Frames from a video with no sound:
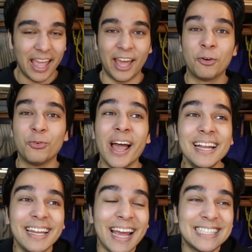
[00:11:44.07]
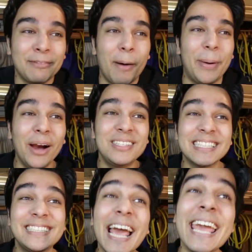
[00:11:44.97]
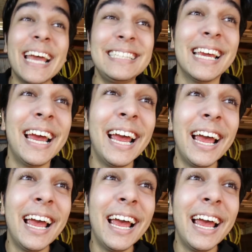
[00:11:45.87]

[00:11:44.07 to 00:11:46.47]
And right as I'm about to say it,